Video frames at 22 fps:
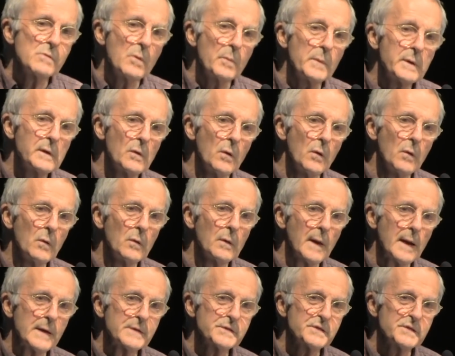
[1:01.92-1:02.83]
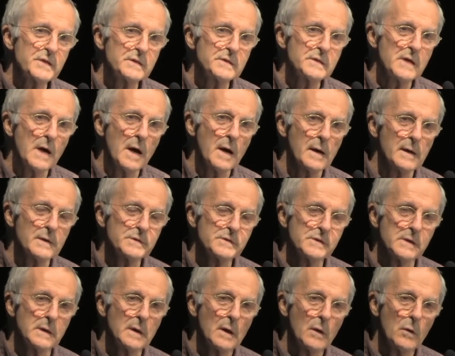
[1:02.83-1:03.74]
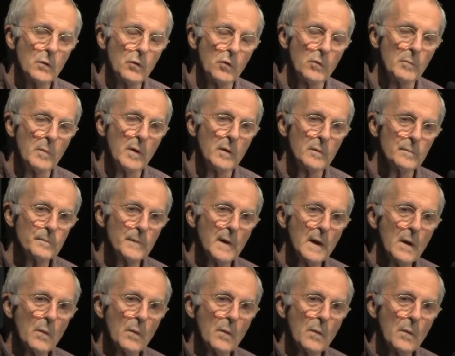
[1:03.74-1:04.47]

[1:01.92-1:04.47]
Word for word: is what we call a satiety hormone.